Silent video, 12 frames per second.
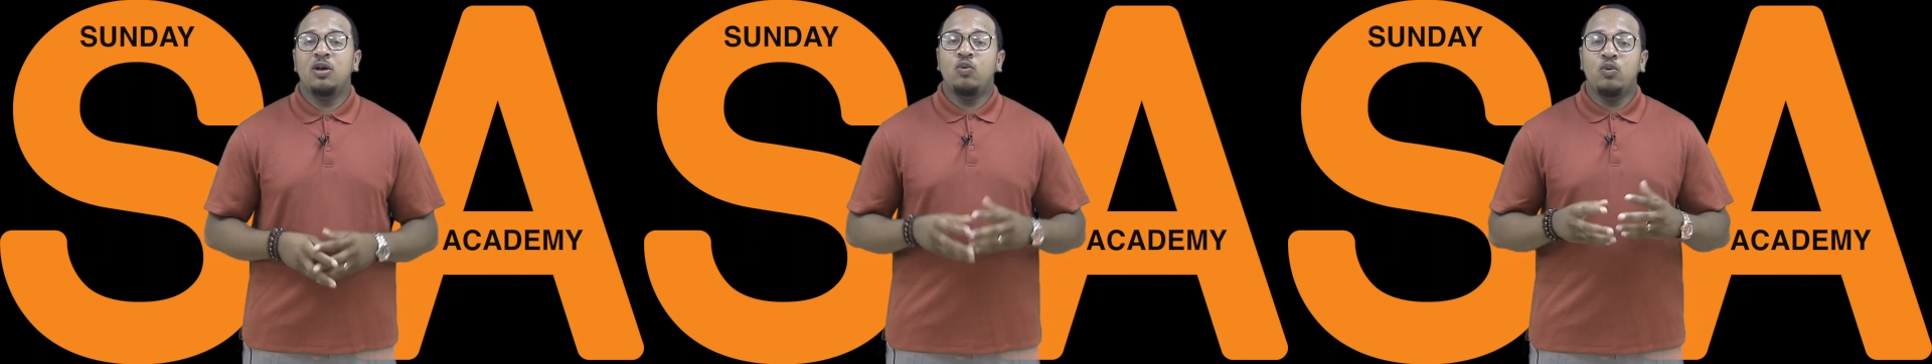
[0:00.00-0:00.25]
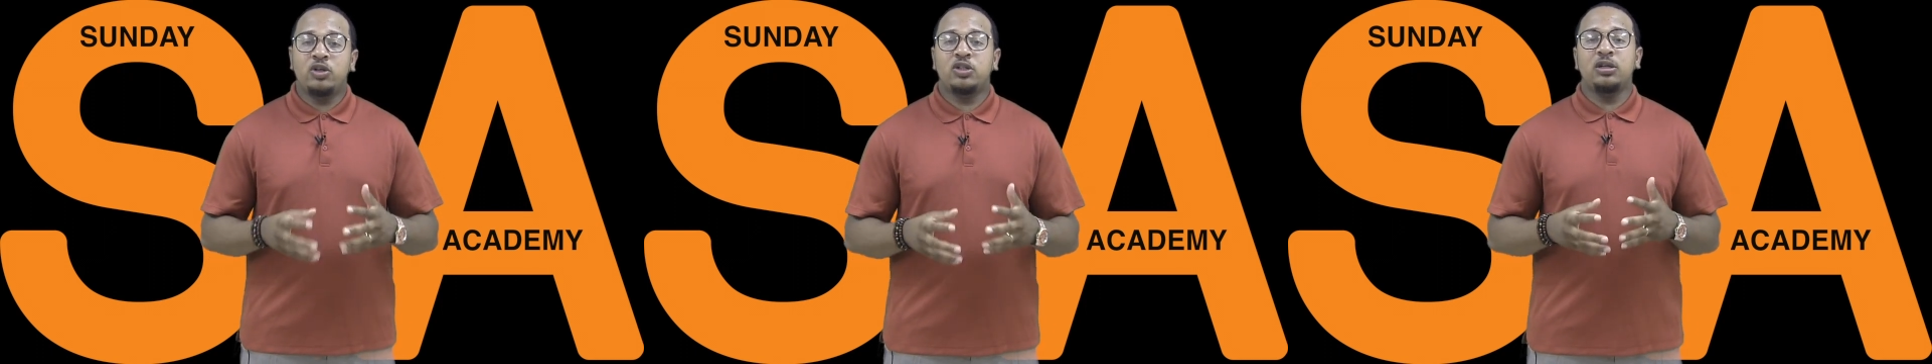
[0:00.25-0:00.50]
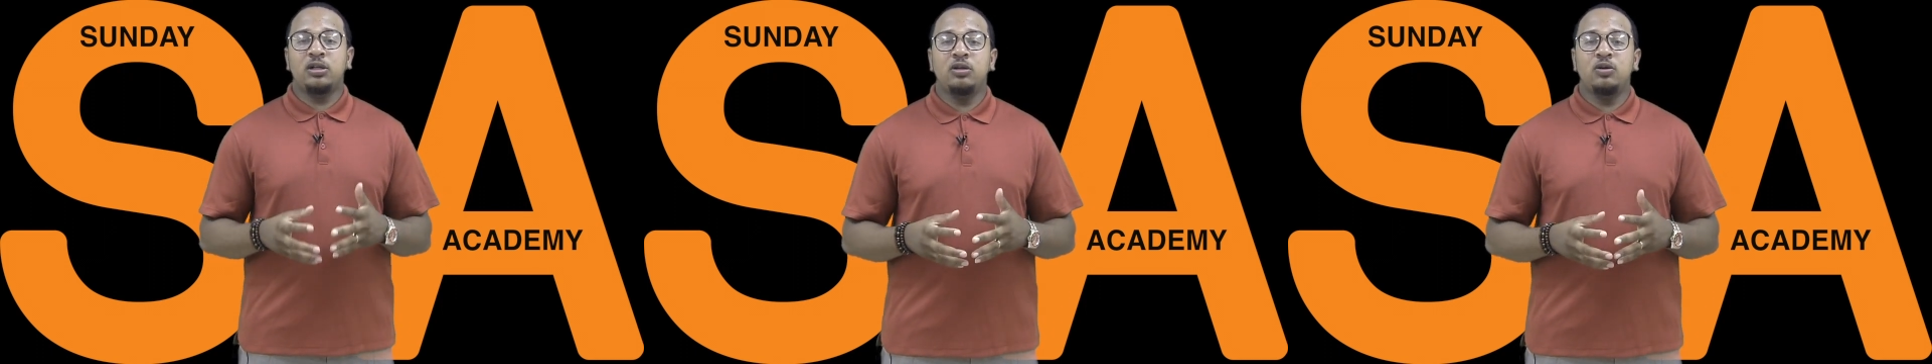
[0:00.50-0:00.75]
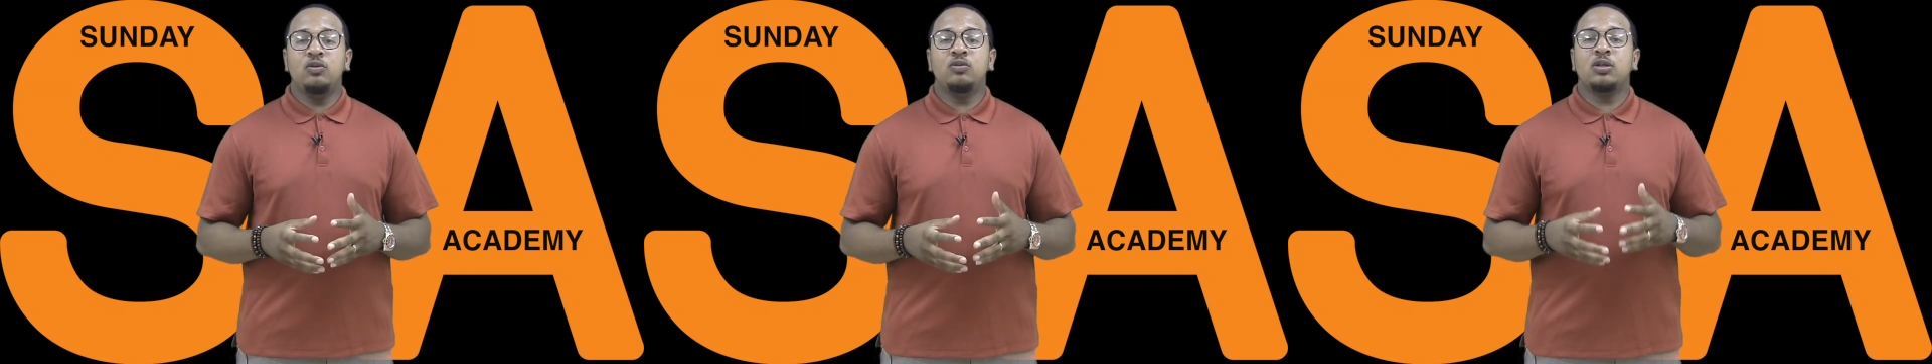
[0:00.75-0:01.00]
which
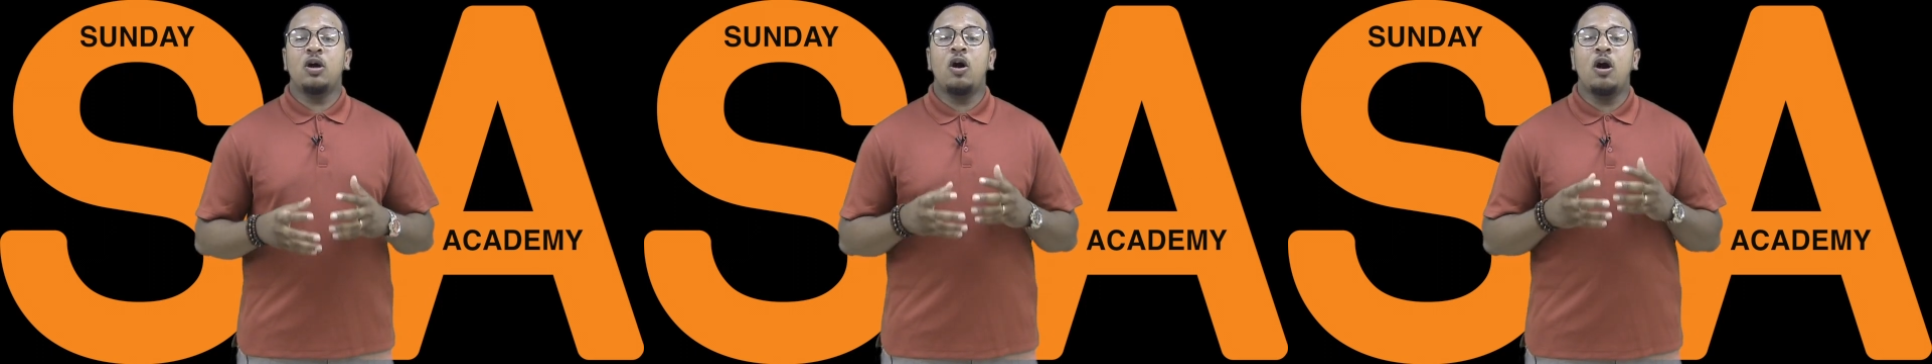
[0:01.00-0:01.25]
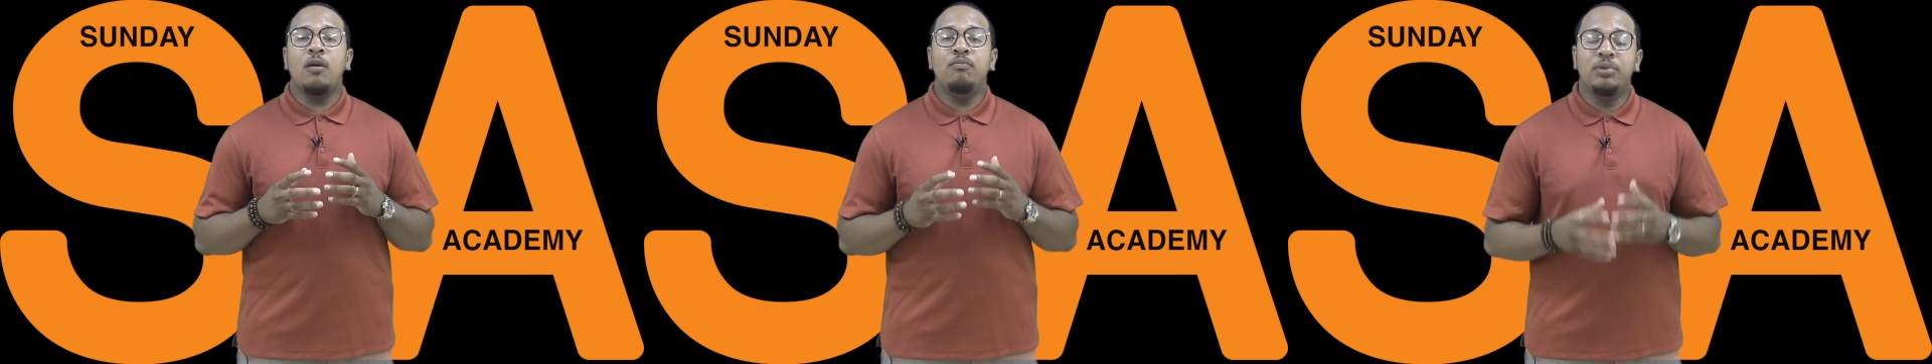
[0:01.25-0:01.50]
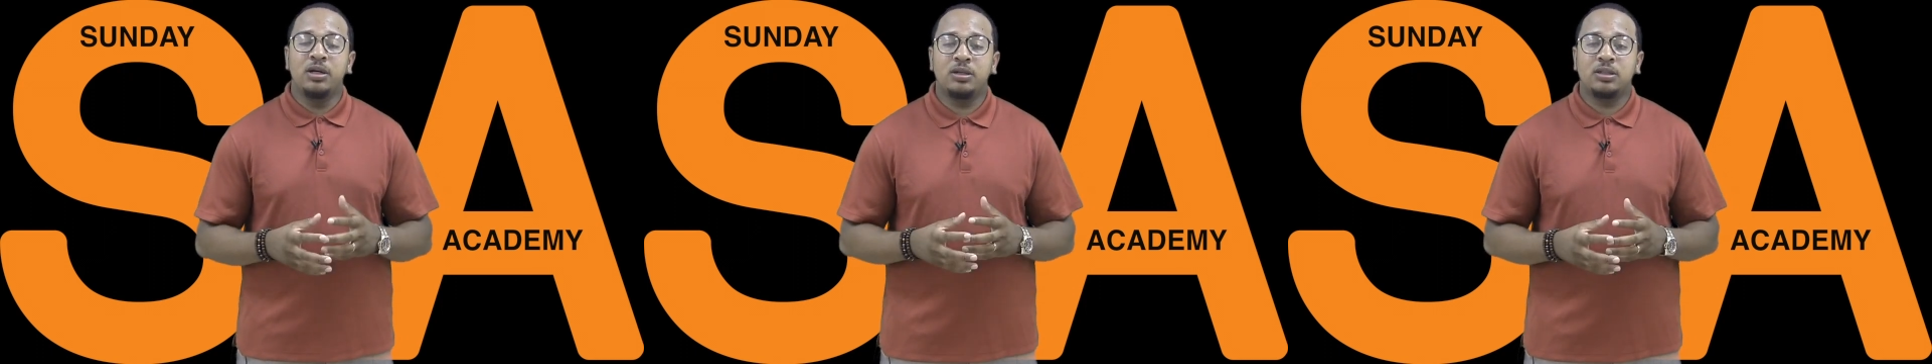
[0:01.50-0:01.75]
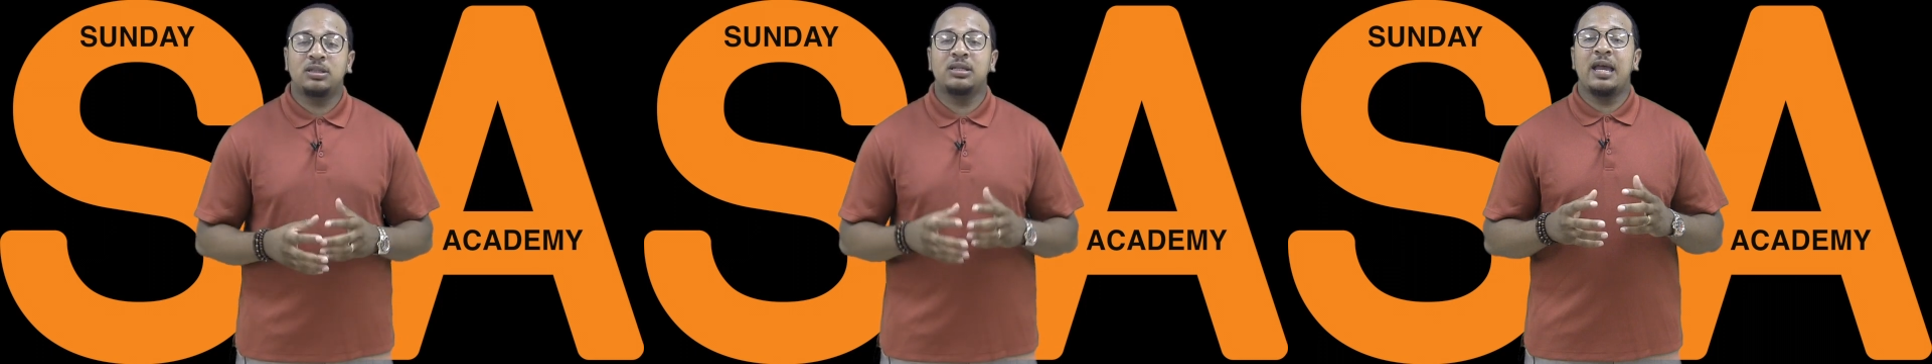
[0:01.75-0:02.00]
includes all
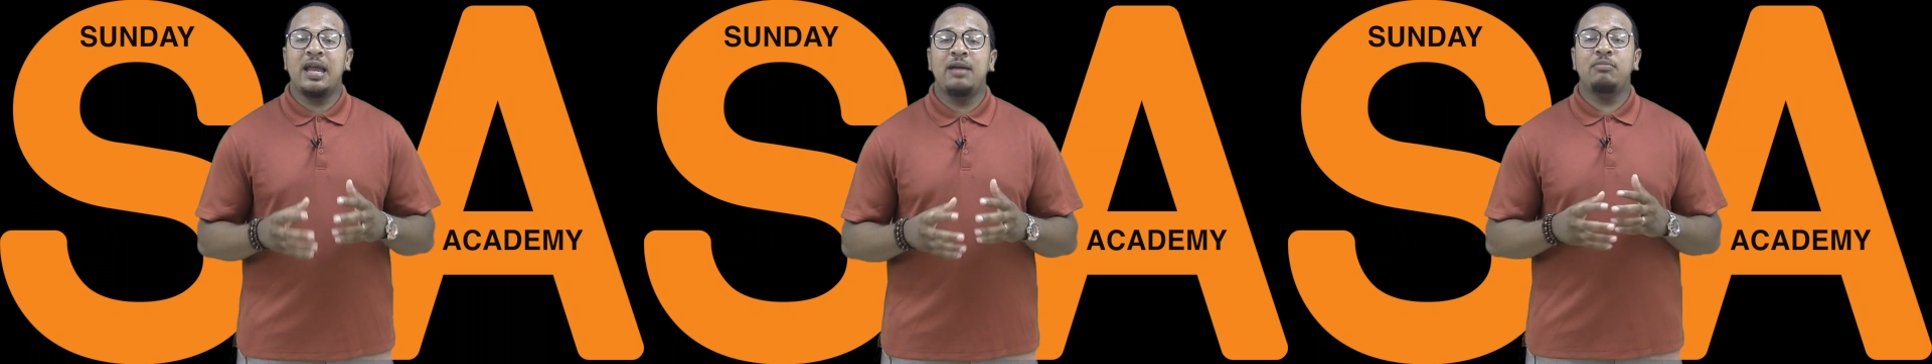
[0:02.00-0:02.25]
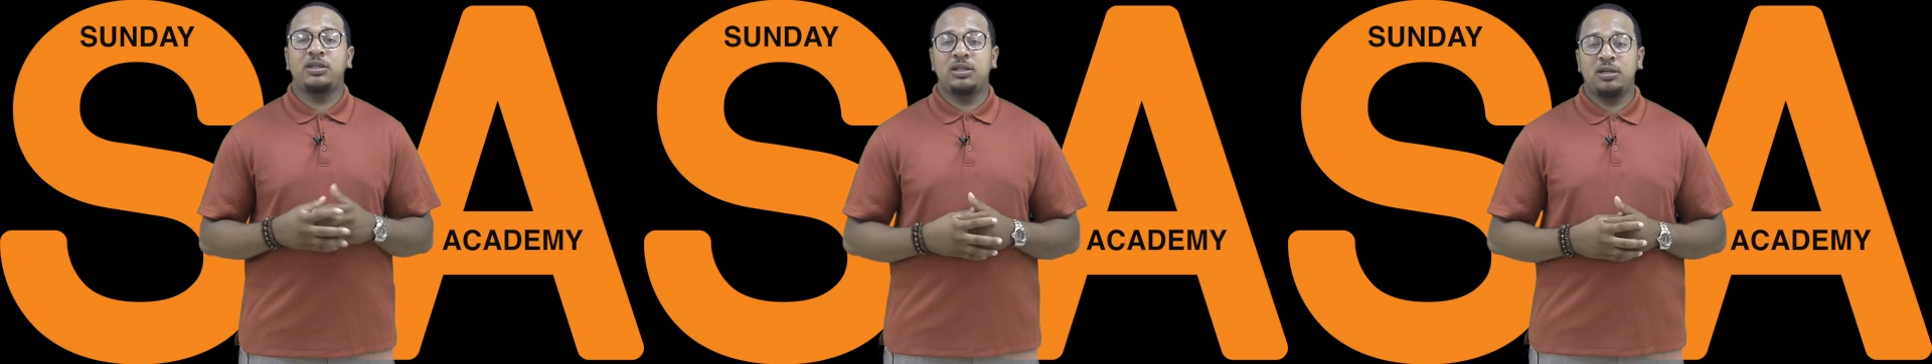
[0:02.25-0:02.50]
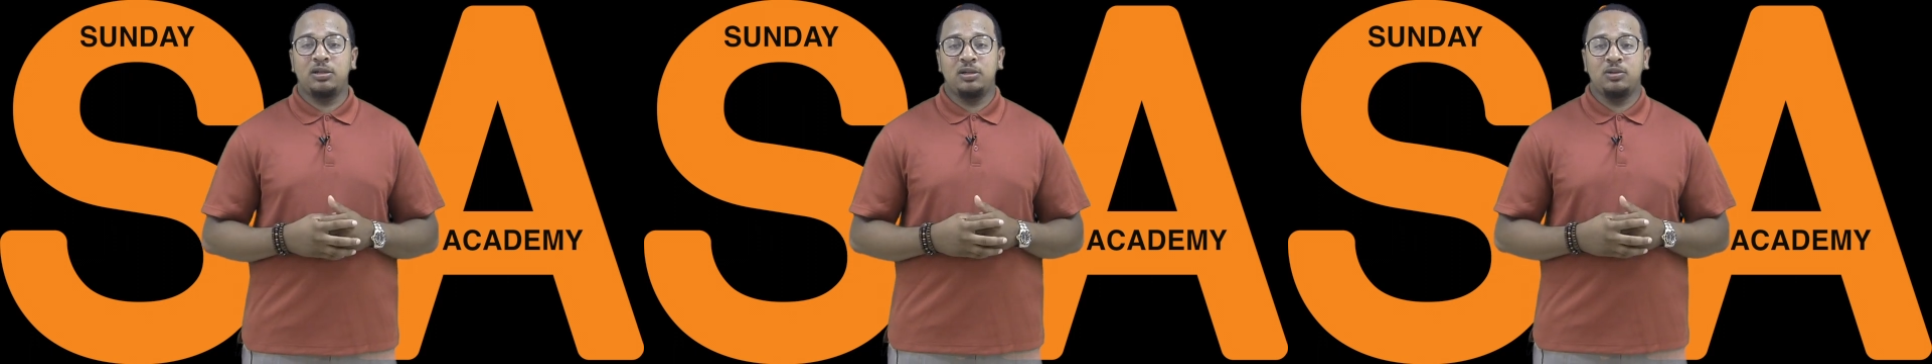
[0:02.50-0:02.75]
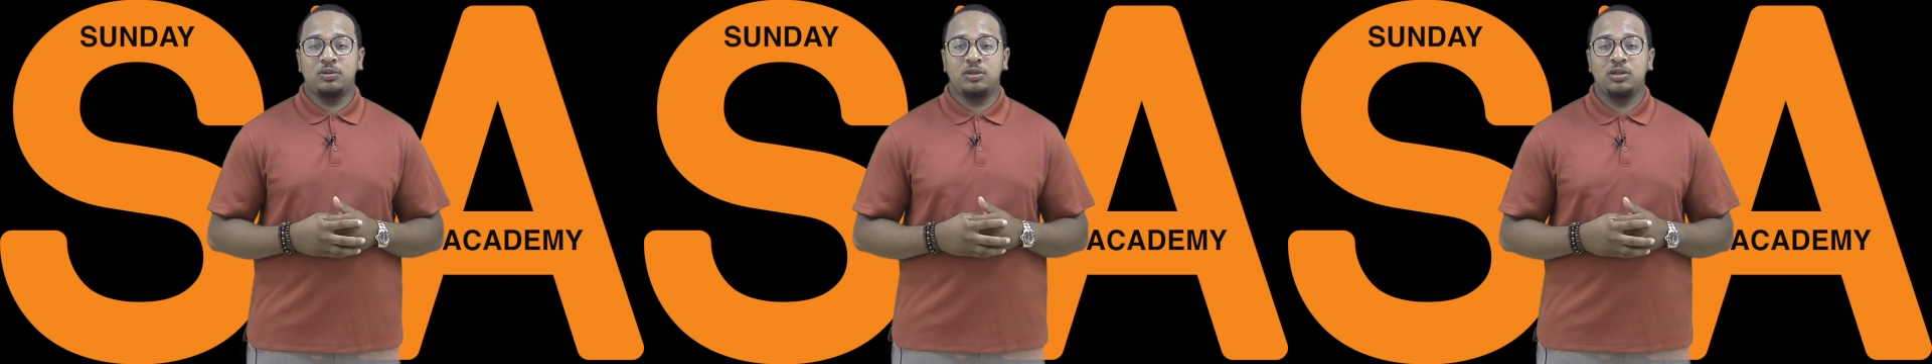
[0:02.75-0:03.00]
books and
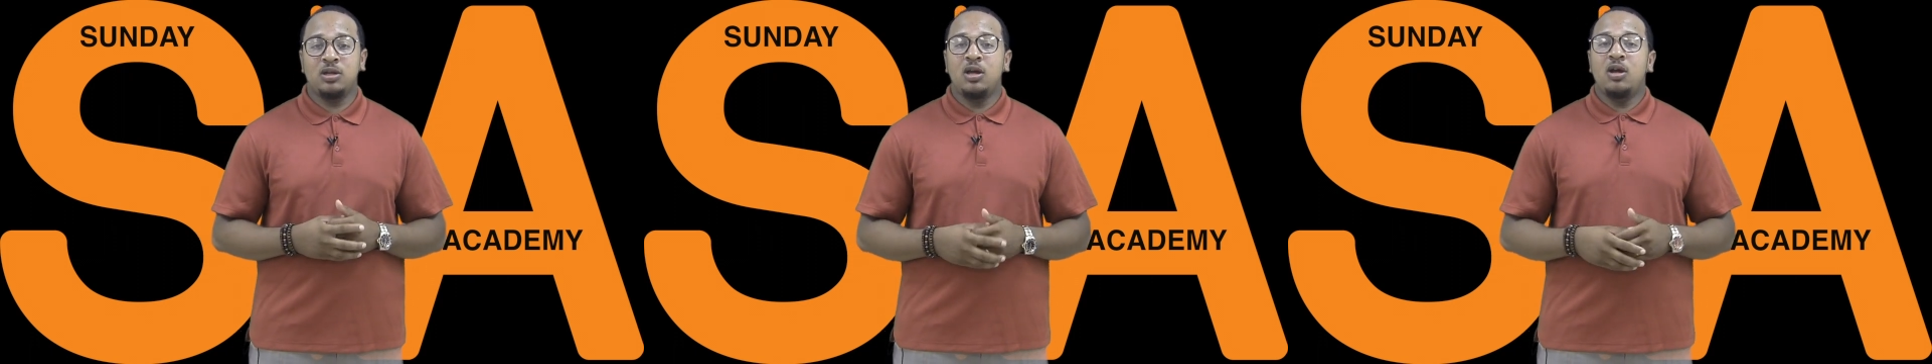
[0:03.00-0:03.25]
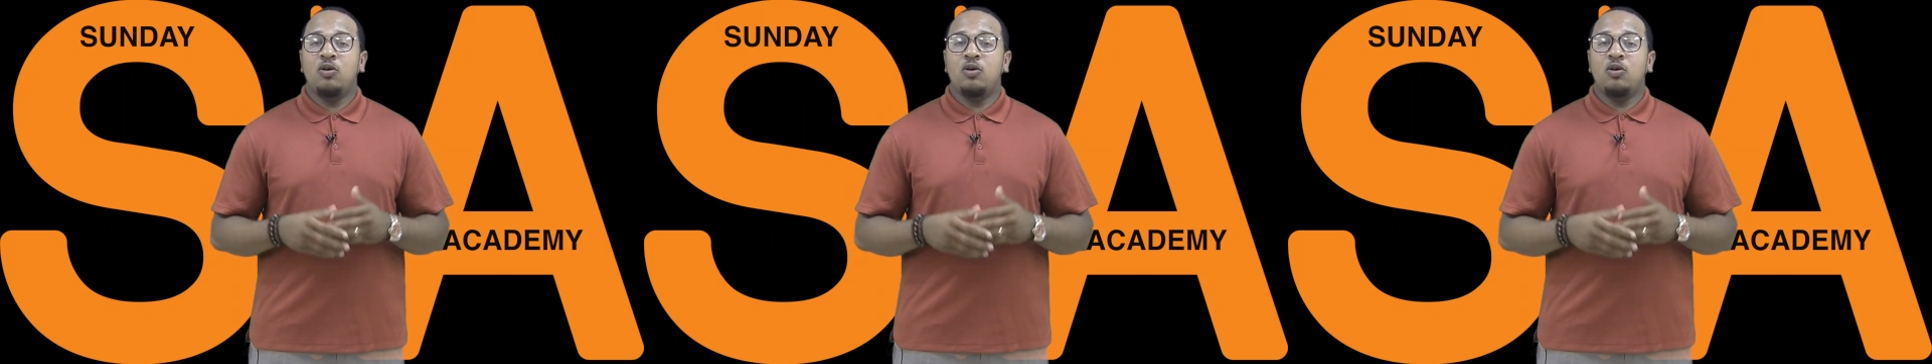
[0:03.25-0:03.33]
materials.